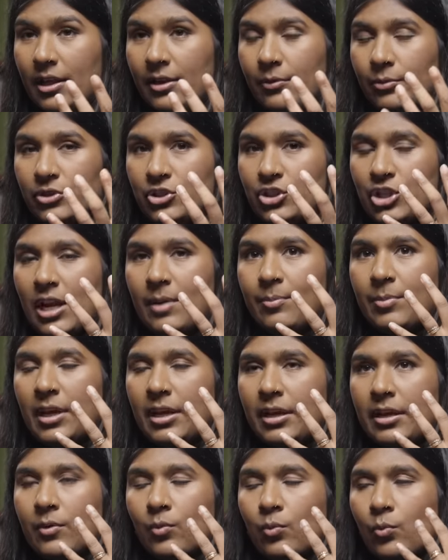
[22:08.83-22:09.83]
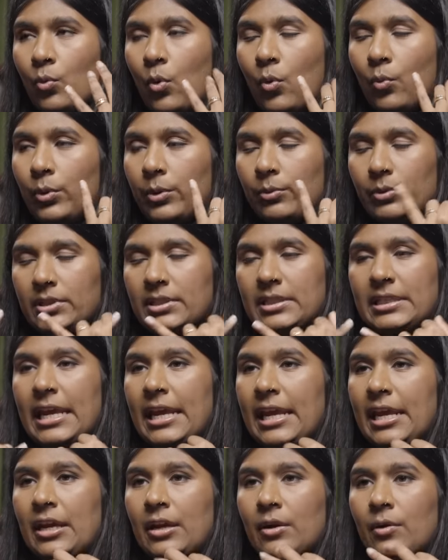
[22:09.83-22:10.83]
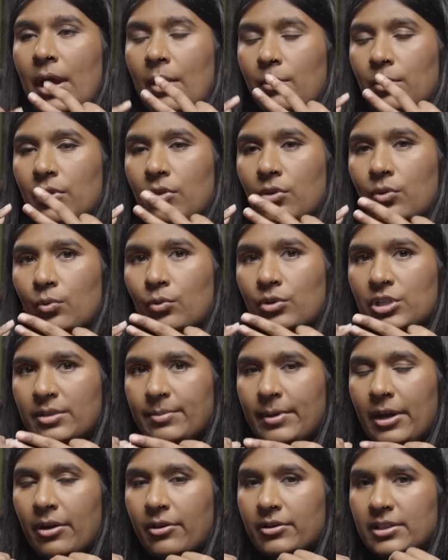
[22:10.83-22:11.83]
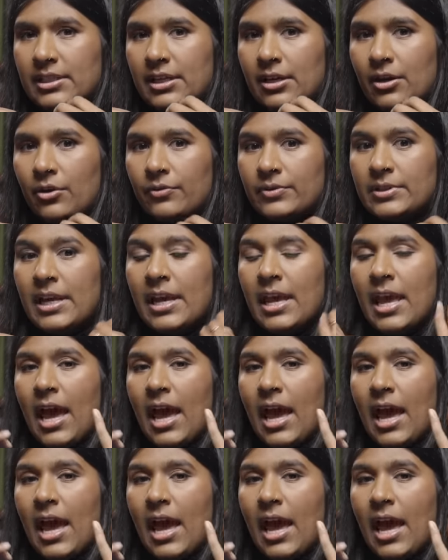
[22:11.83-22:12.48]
Right. It was shaping what we were saying, how we thought about ourselves.